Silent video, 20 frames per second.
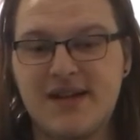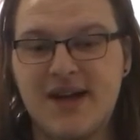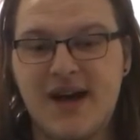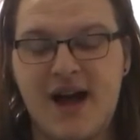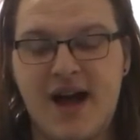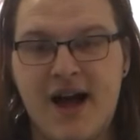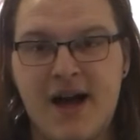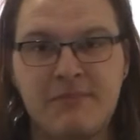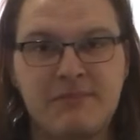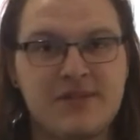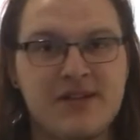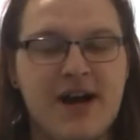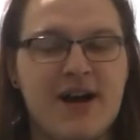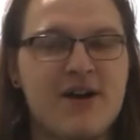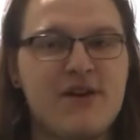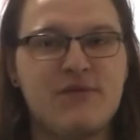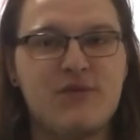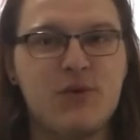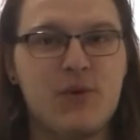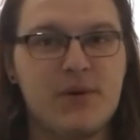I'm
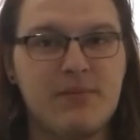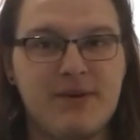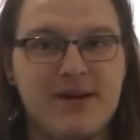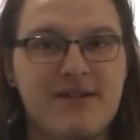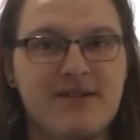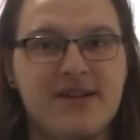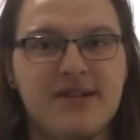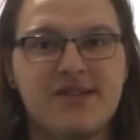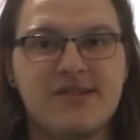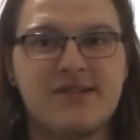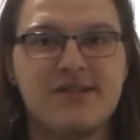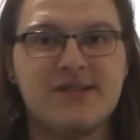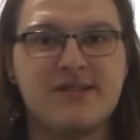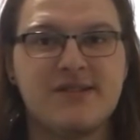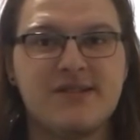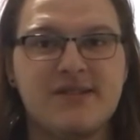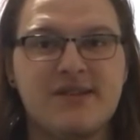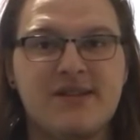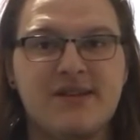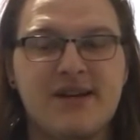tired of doing bounties.
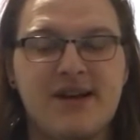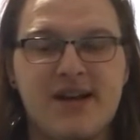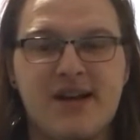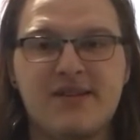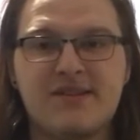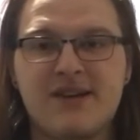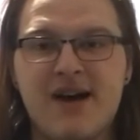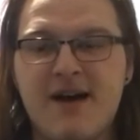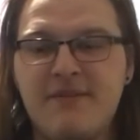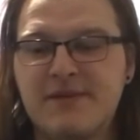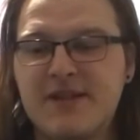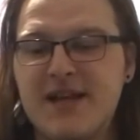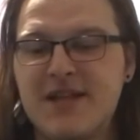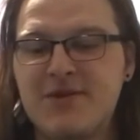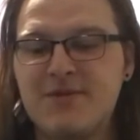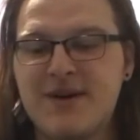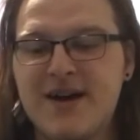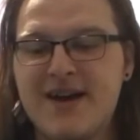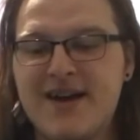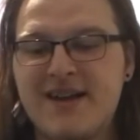And on top of that,
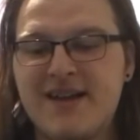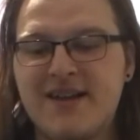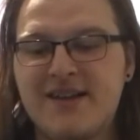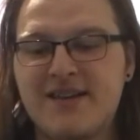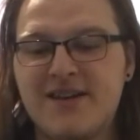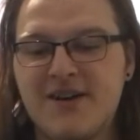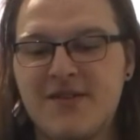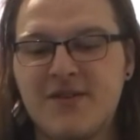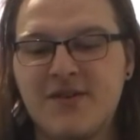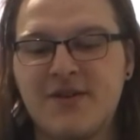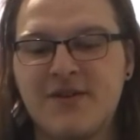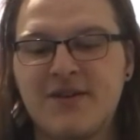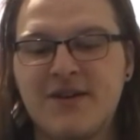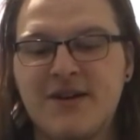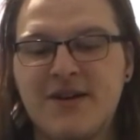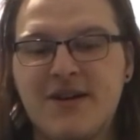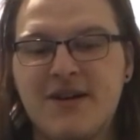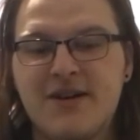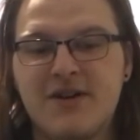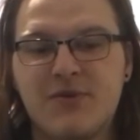you add another...
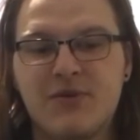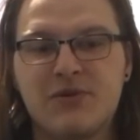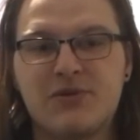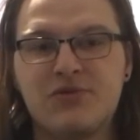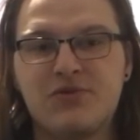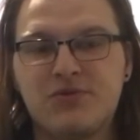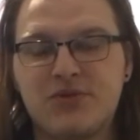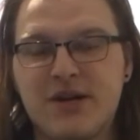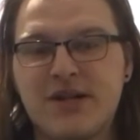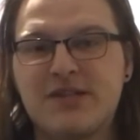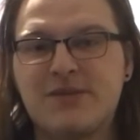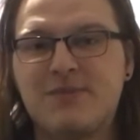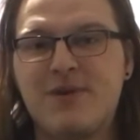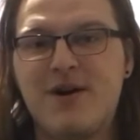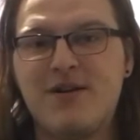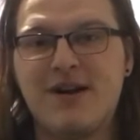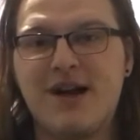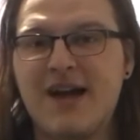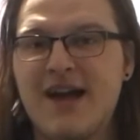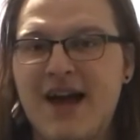In order to
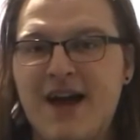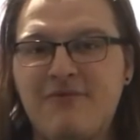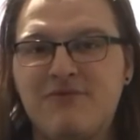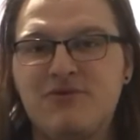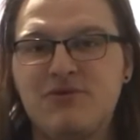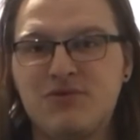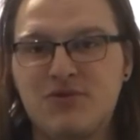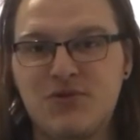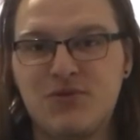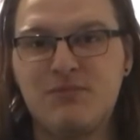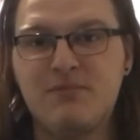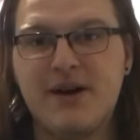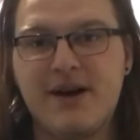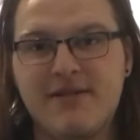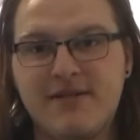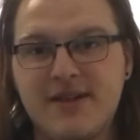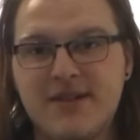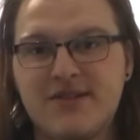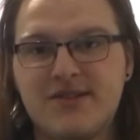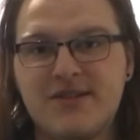transmog, I have to do
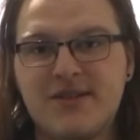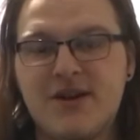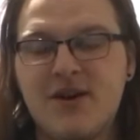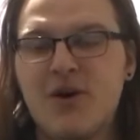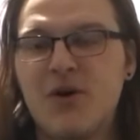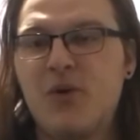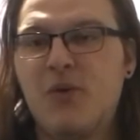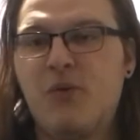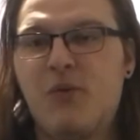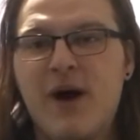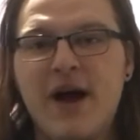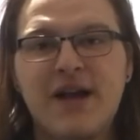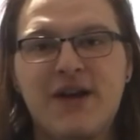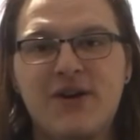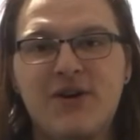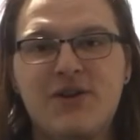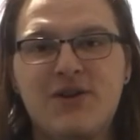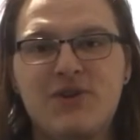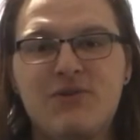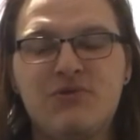bounties. Why
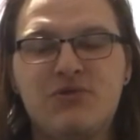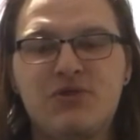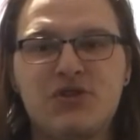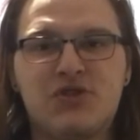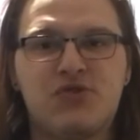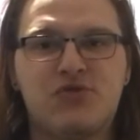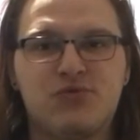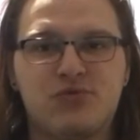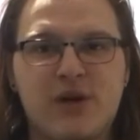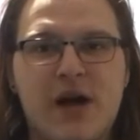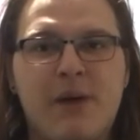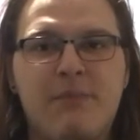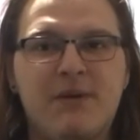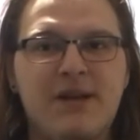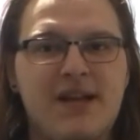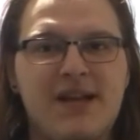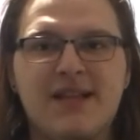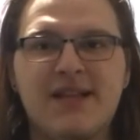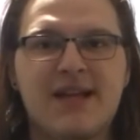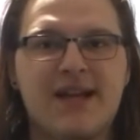couldn't you just drop it
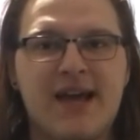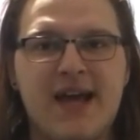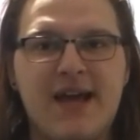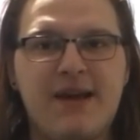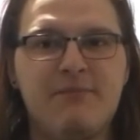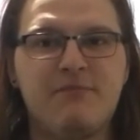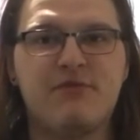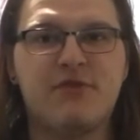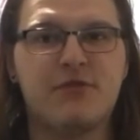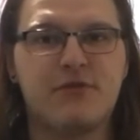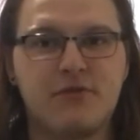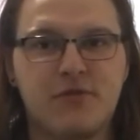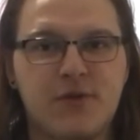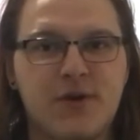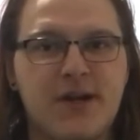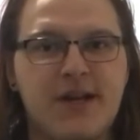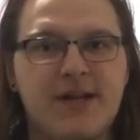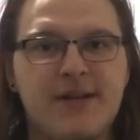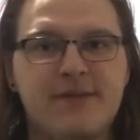in the game for free?